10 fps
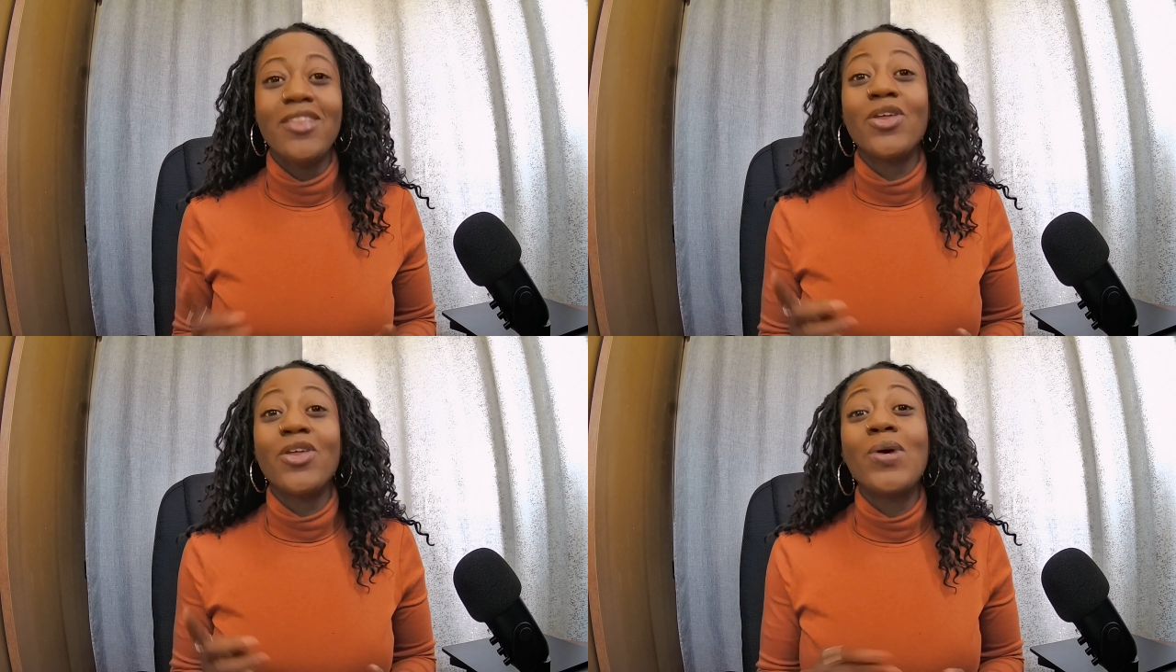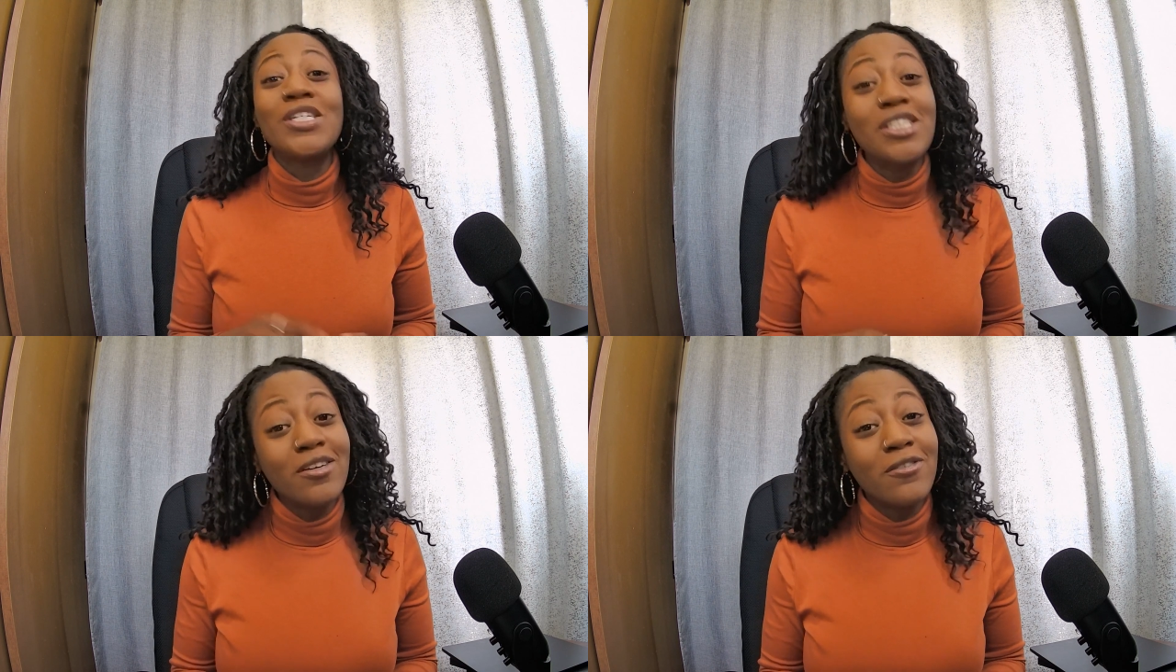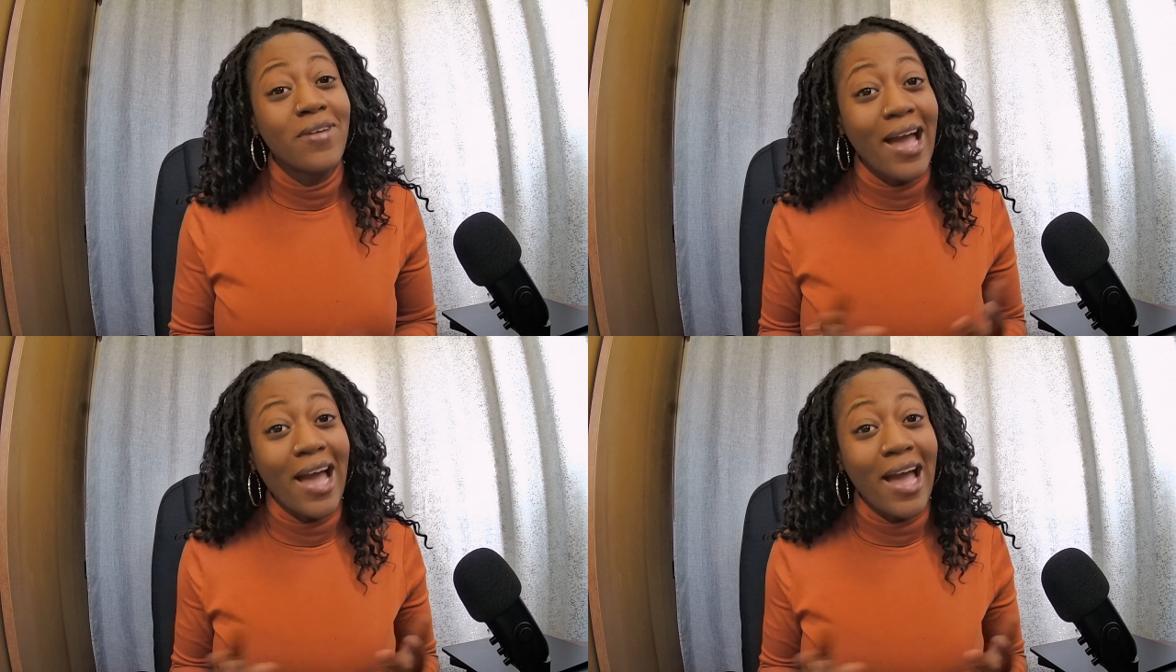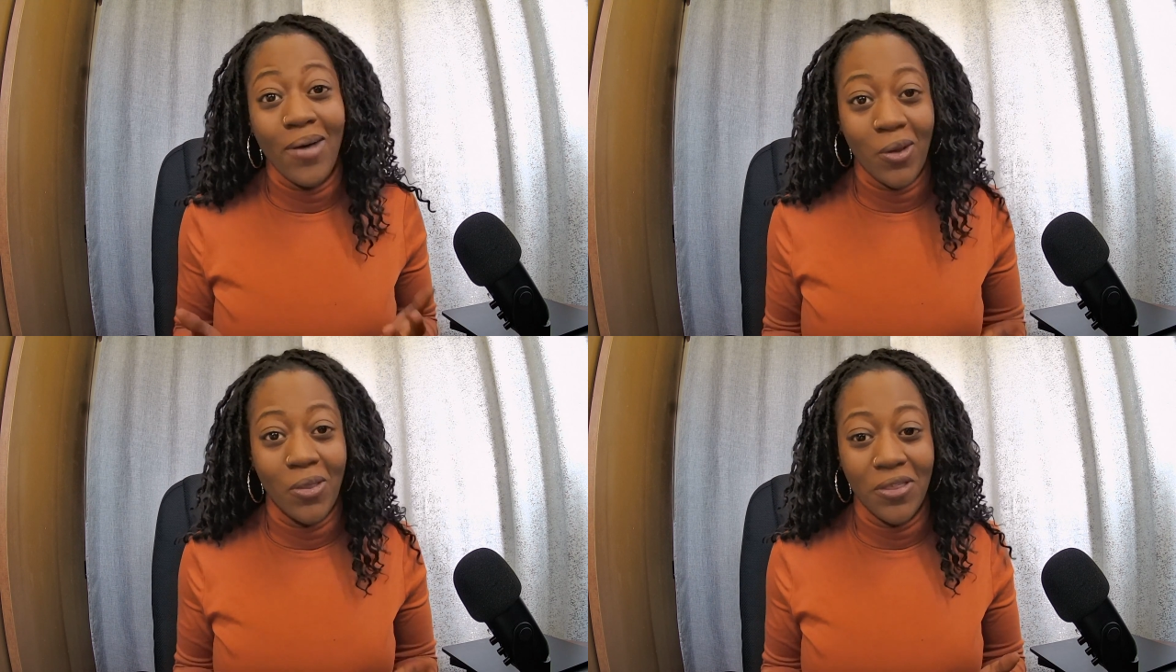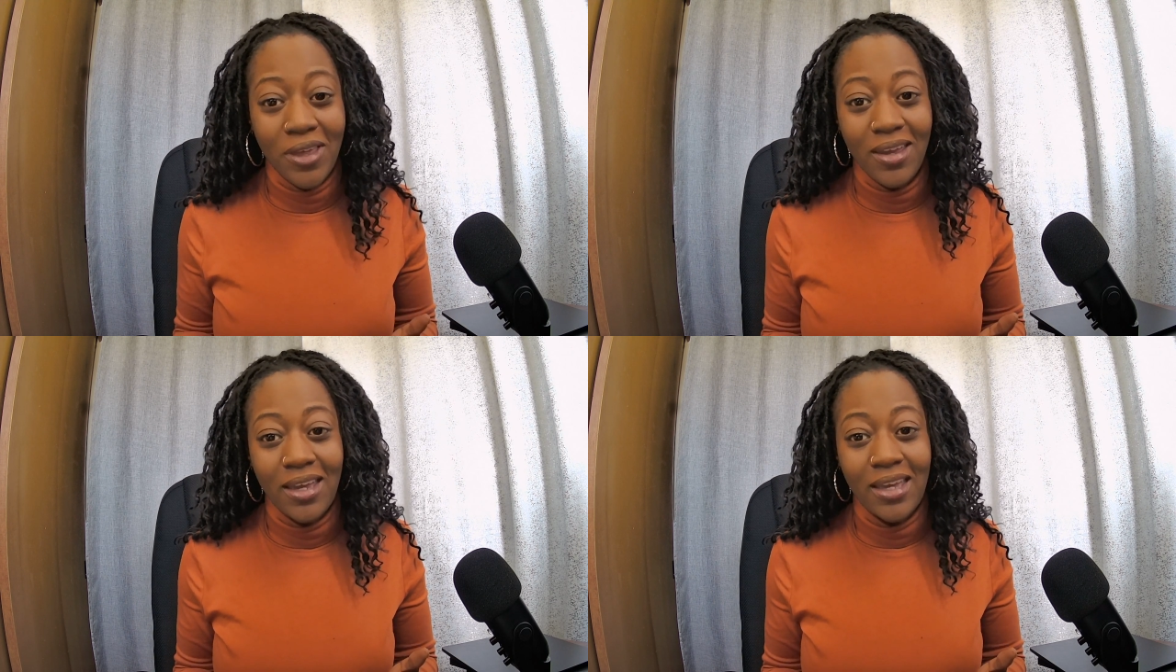The question of how
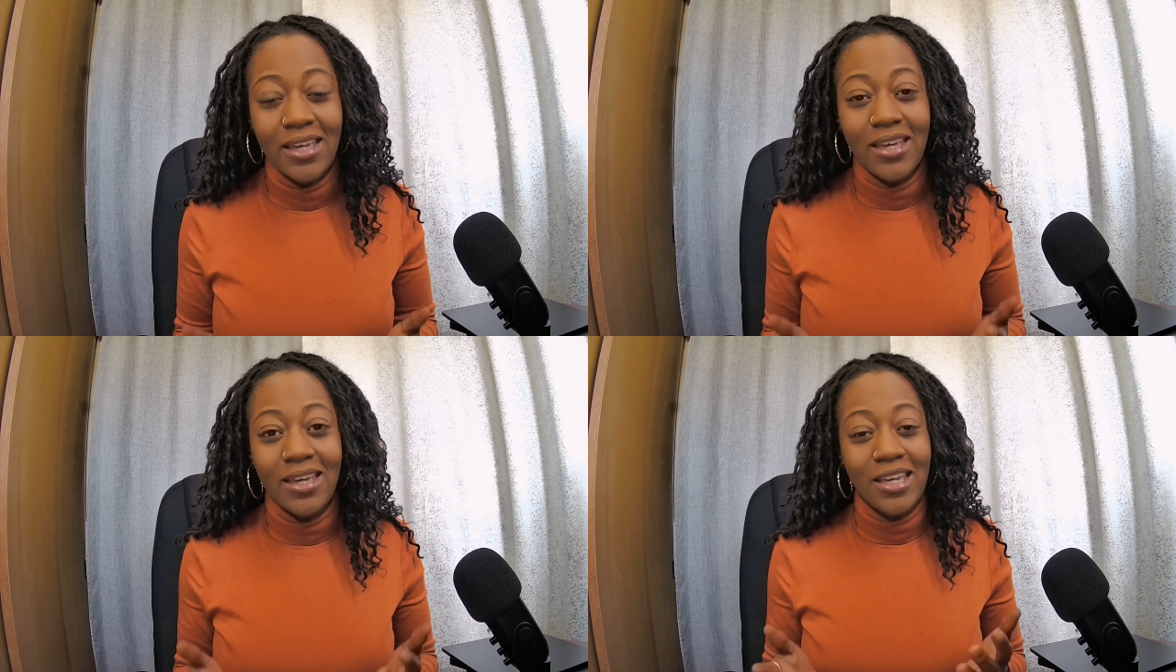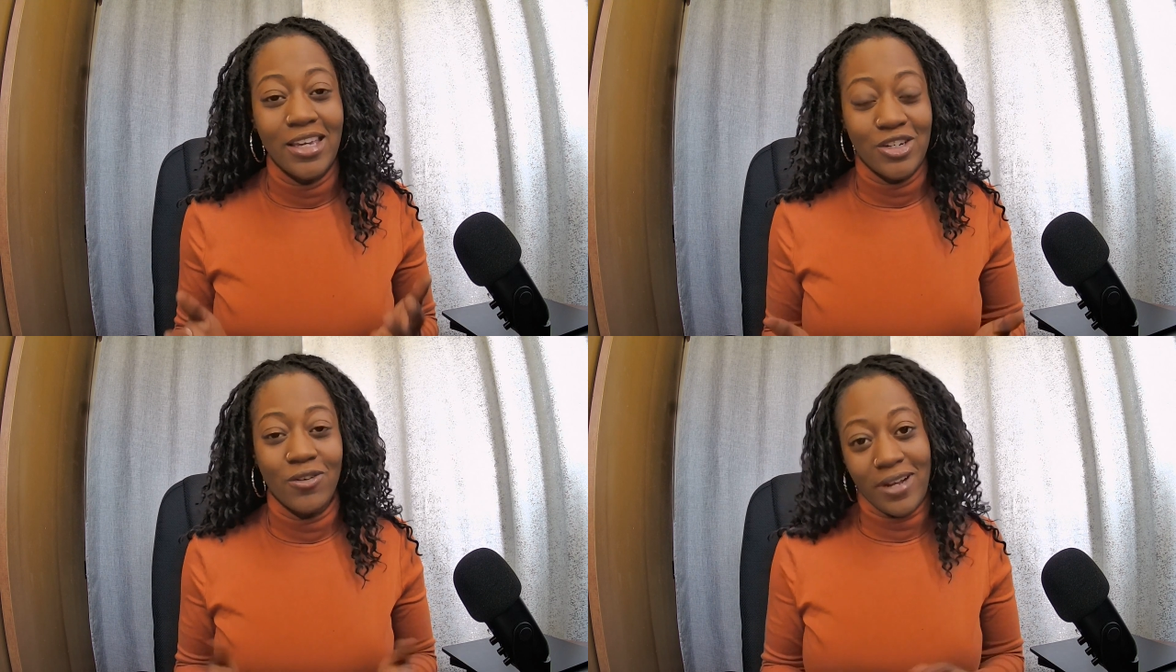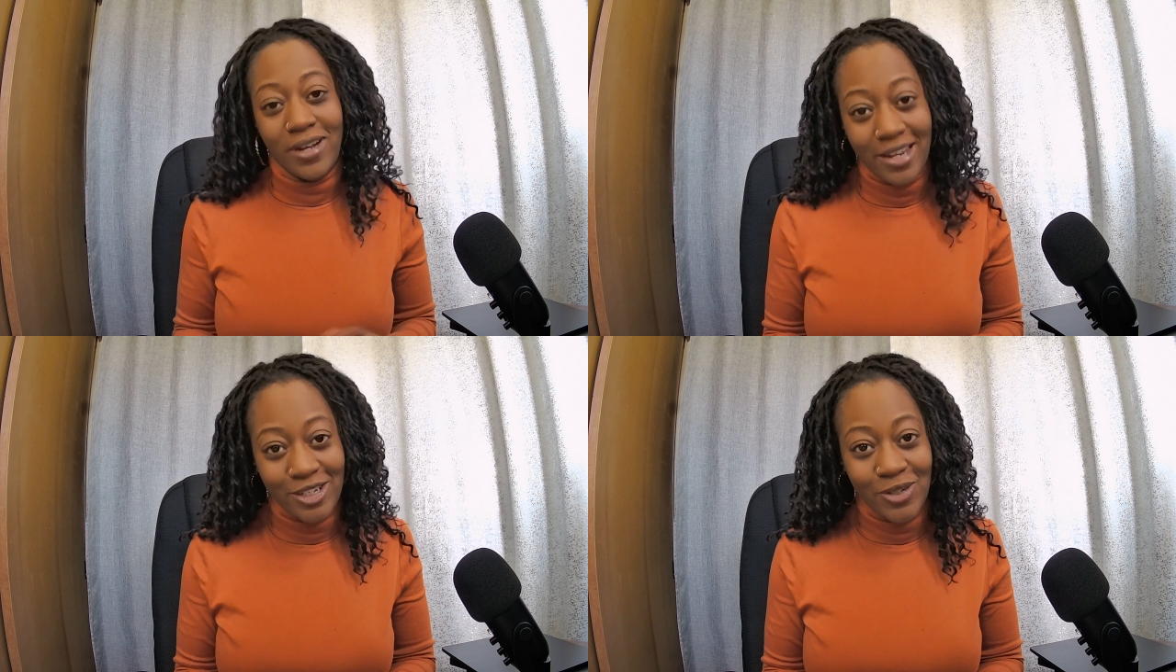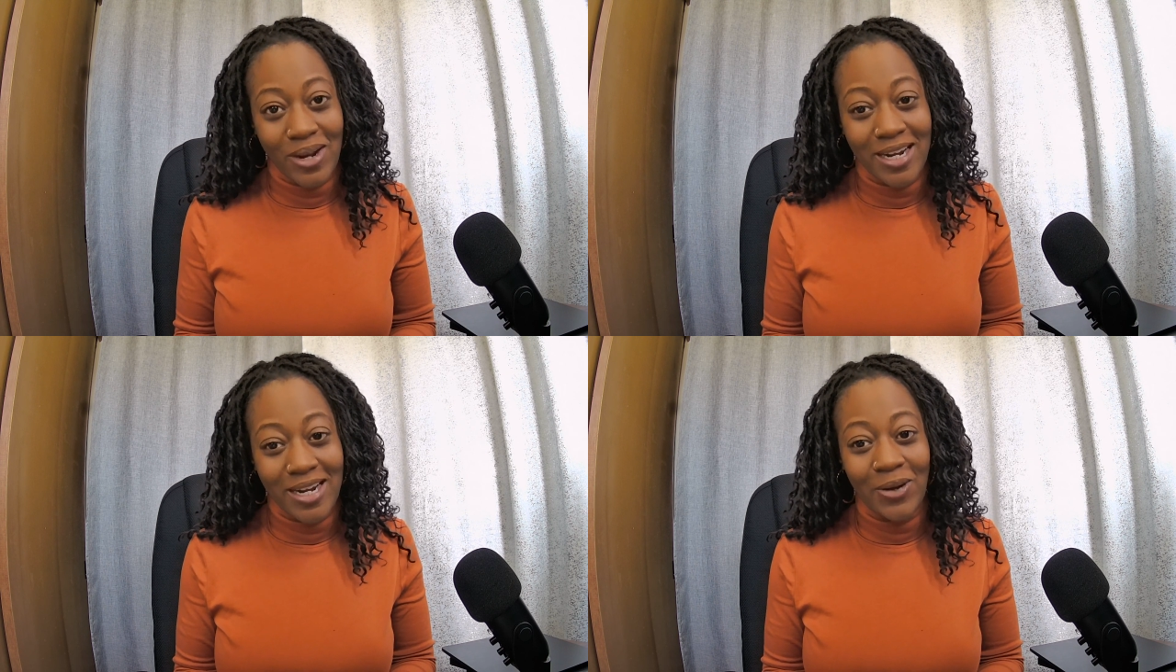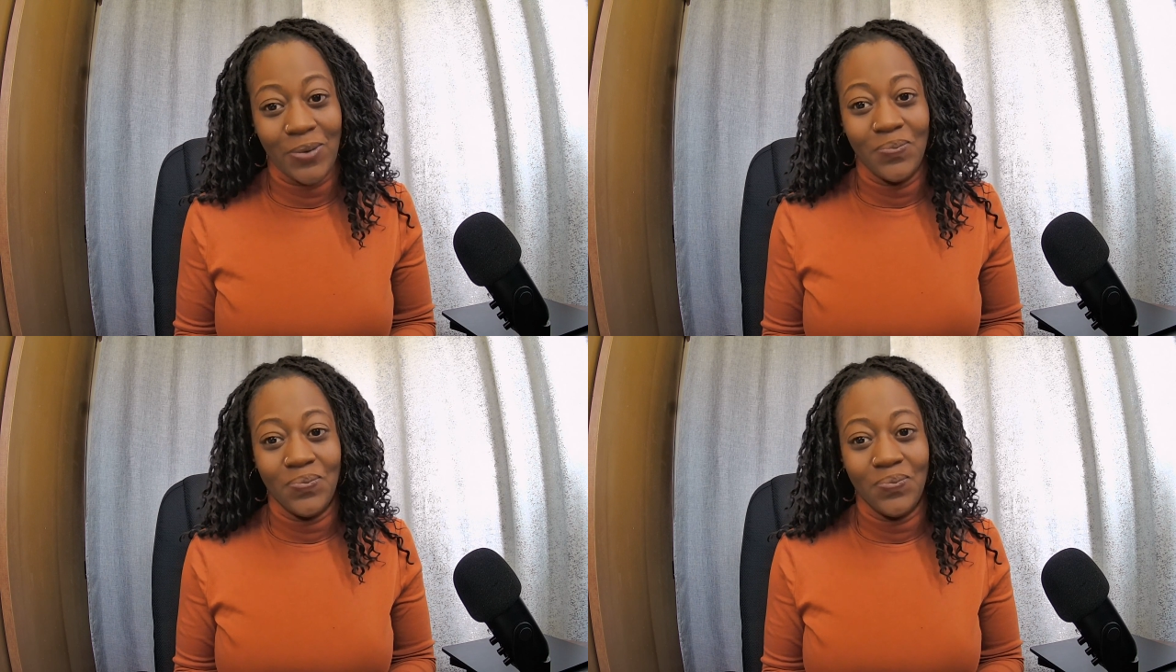healthy is your finances right now